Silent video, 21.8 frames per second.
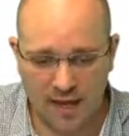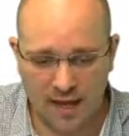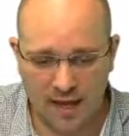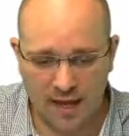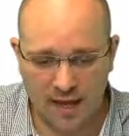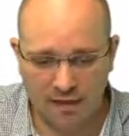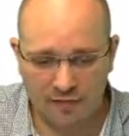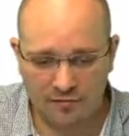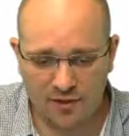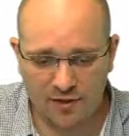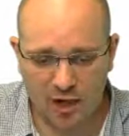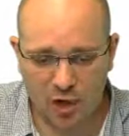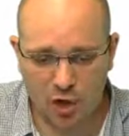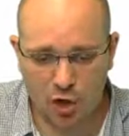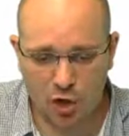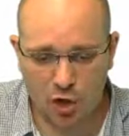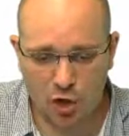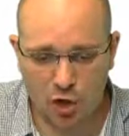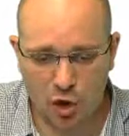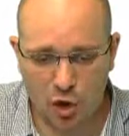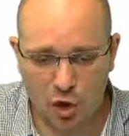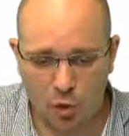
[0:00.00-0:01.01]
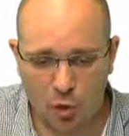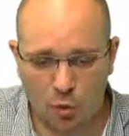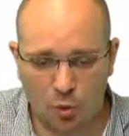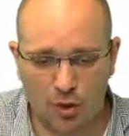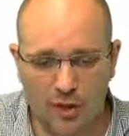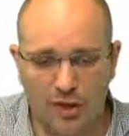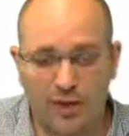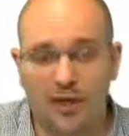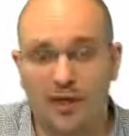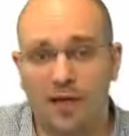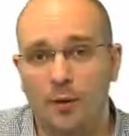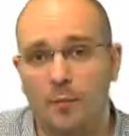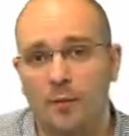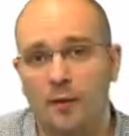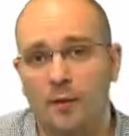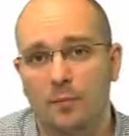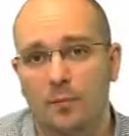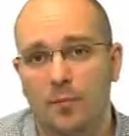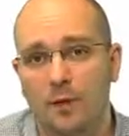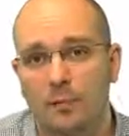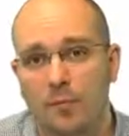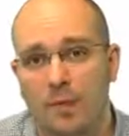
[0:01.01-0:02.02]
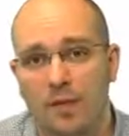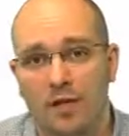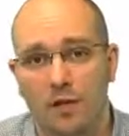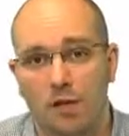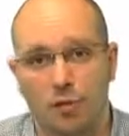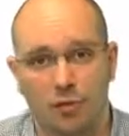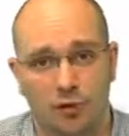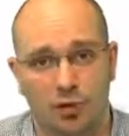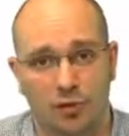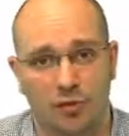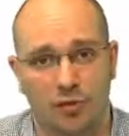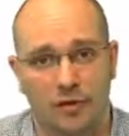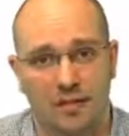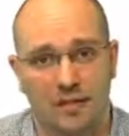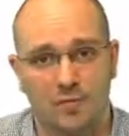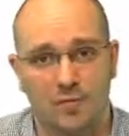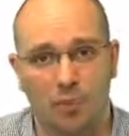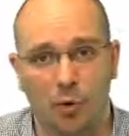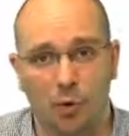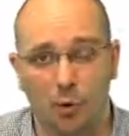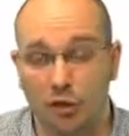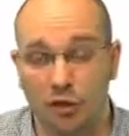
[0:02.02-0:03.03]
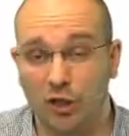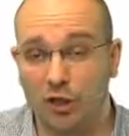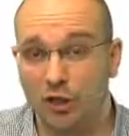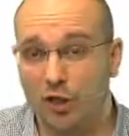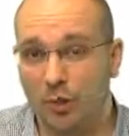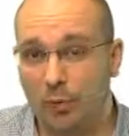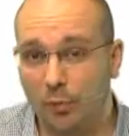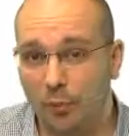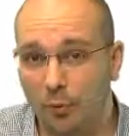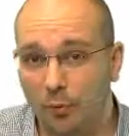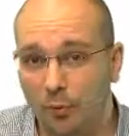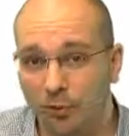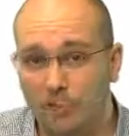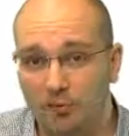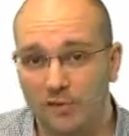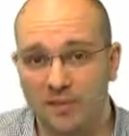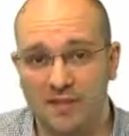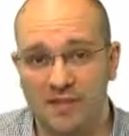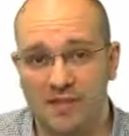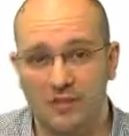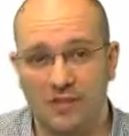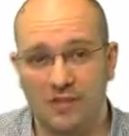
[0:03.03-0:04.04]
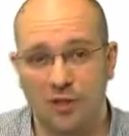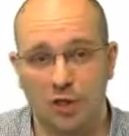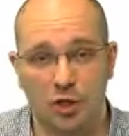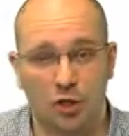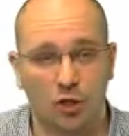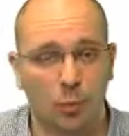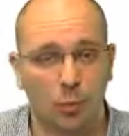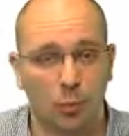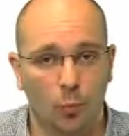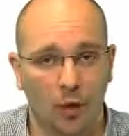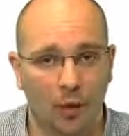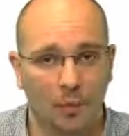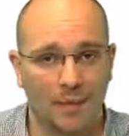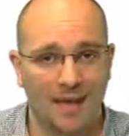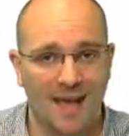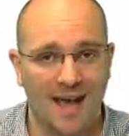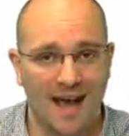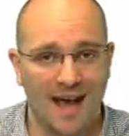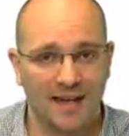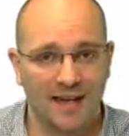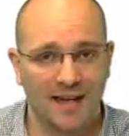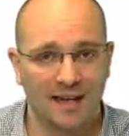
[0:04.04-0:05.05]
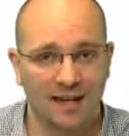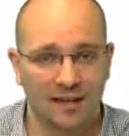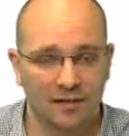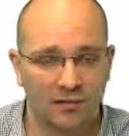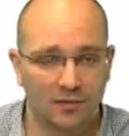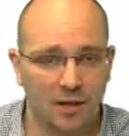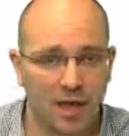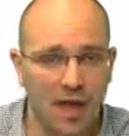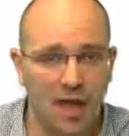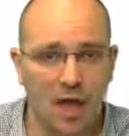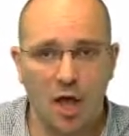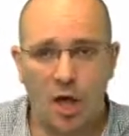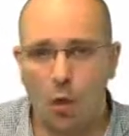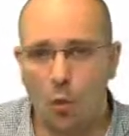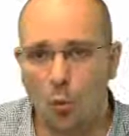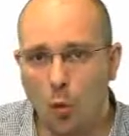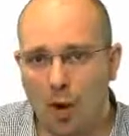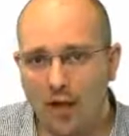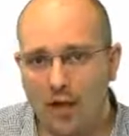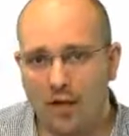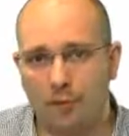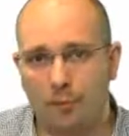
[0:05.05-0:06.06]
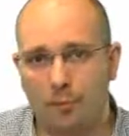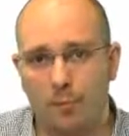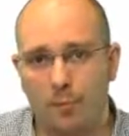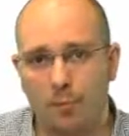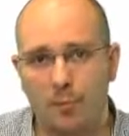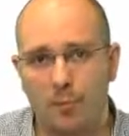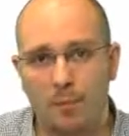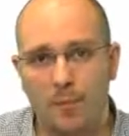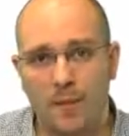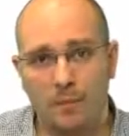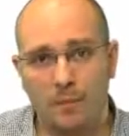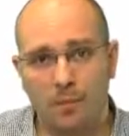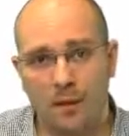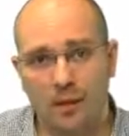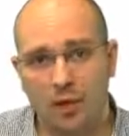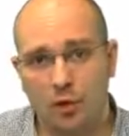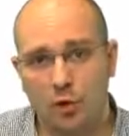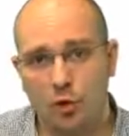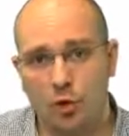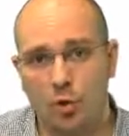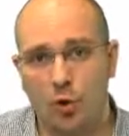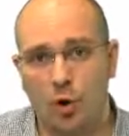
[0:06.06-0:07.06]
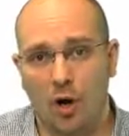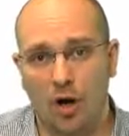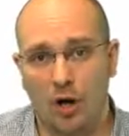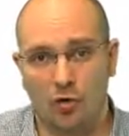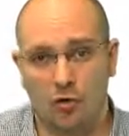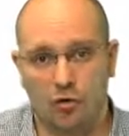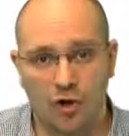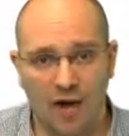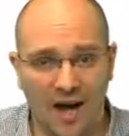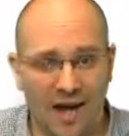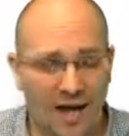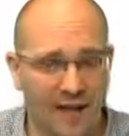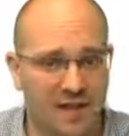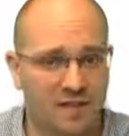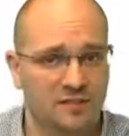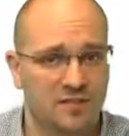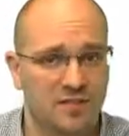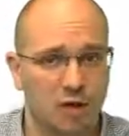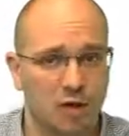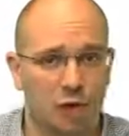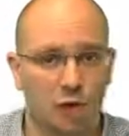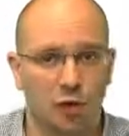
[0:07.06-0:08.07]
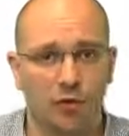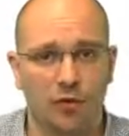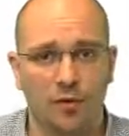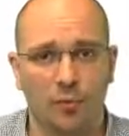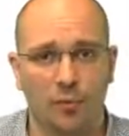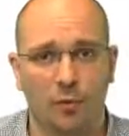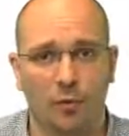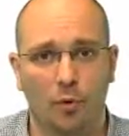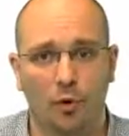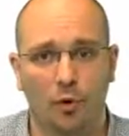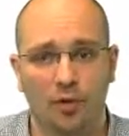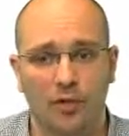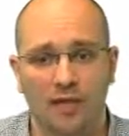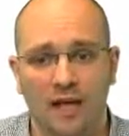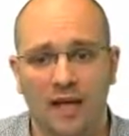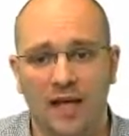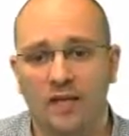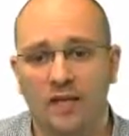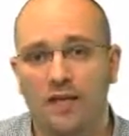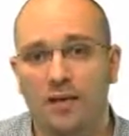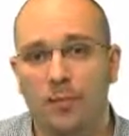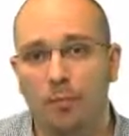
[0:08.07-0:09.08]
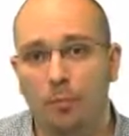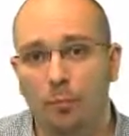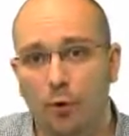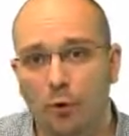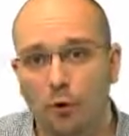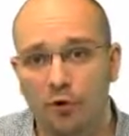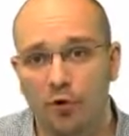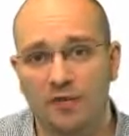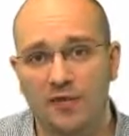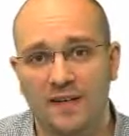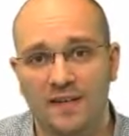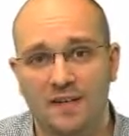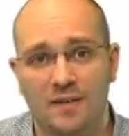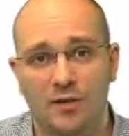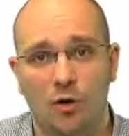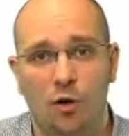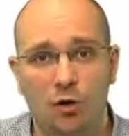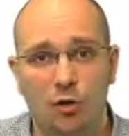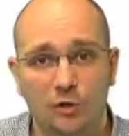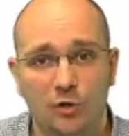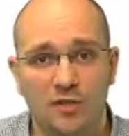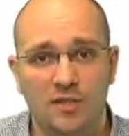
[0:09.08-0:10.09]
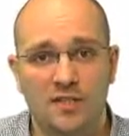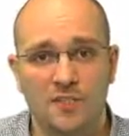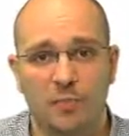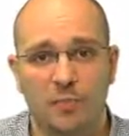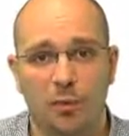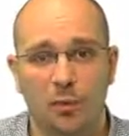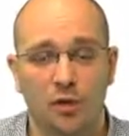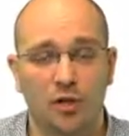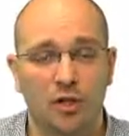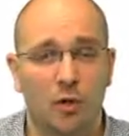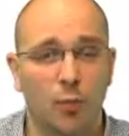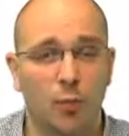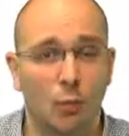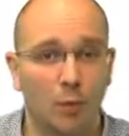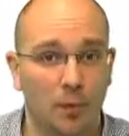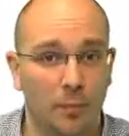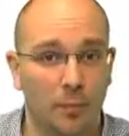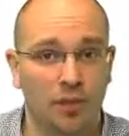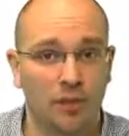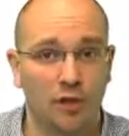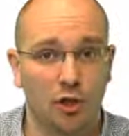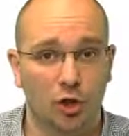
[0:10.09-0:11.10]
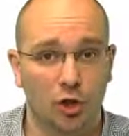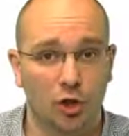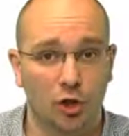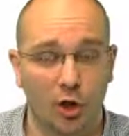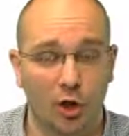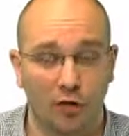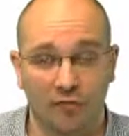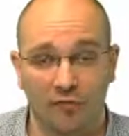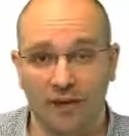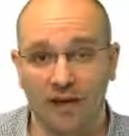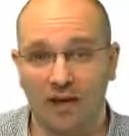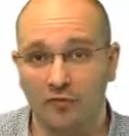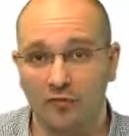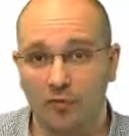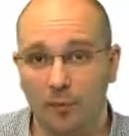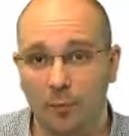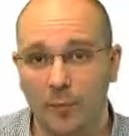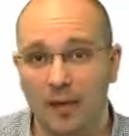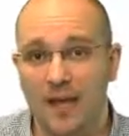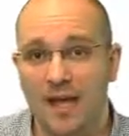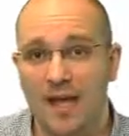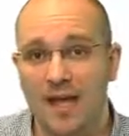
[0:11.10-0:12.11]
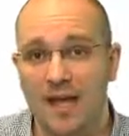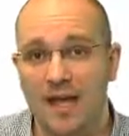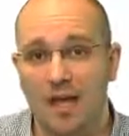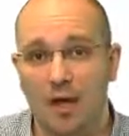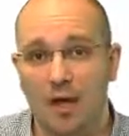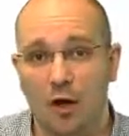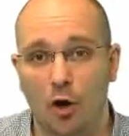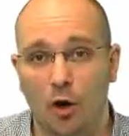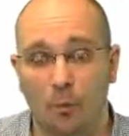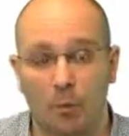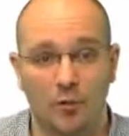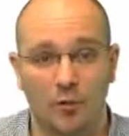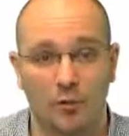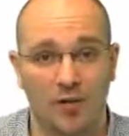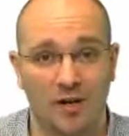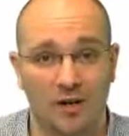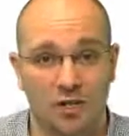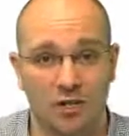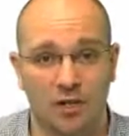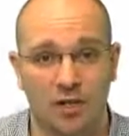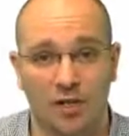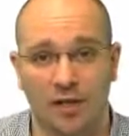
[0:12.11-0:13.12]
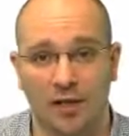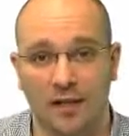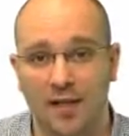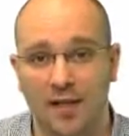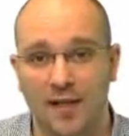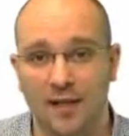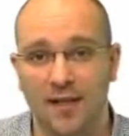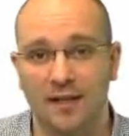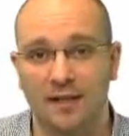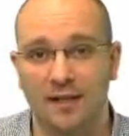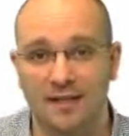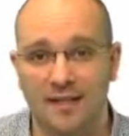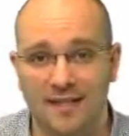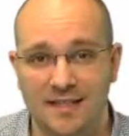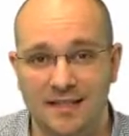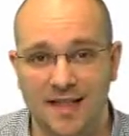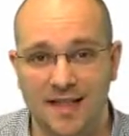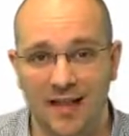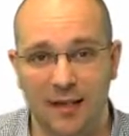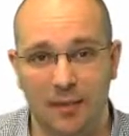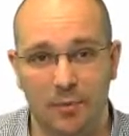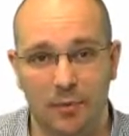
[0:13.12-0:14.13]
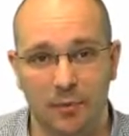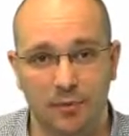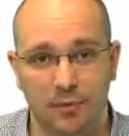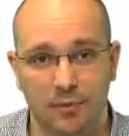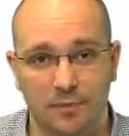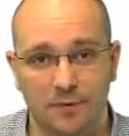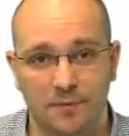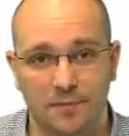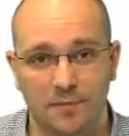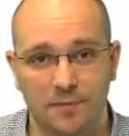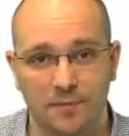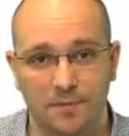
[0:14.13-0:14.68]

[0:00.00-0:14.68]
If there are no incoming BPDUs on this port, the port fast feature will be active. When the BPDU arrives on the port, the port fast on this port will be turned off. It will be operationally disabled.